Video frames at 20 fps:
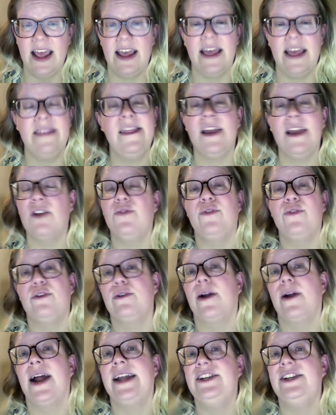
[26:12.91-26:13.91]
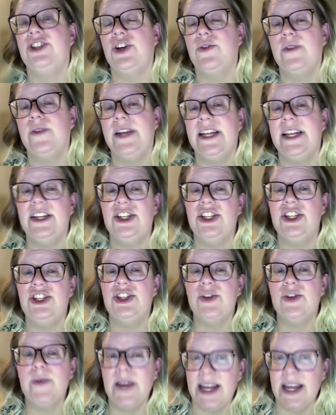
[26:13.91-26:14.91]
and therefore I don't need to
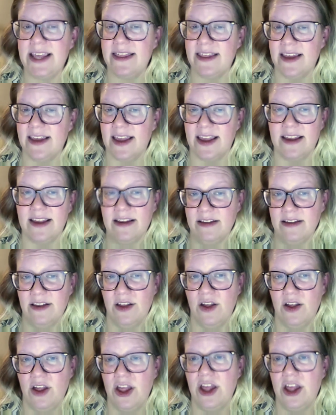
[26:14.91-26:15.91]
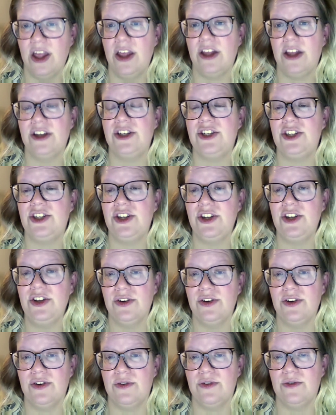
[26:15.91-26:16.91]
do anything,
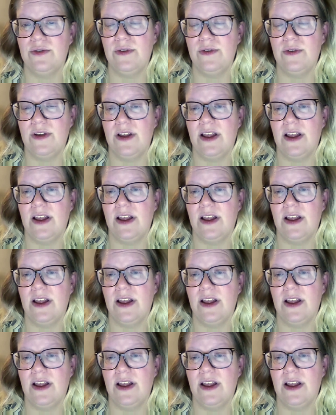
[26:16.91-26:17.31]
to